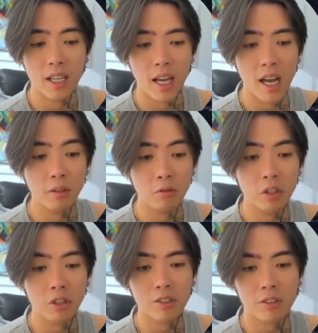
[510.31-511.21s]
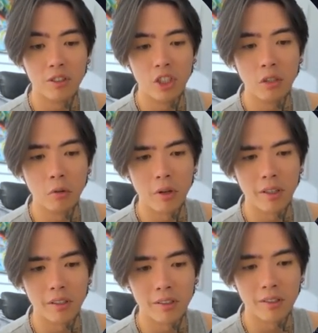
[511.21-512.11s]
and you just generate
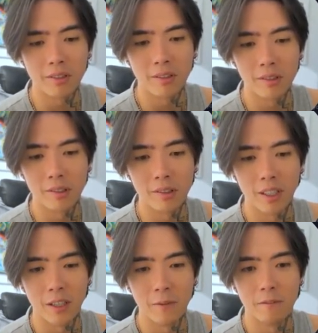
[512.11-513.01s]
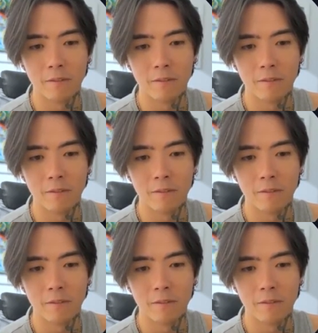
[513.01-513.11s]
it. Okay,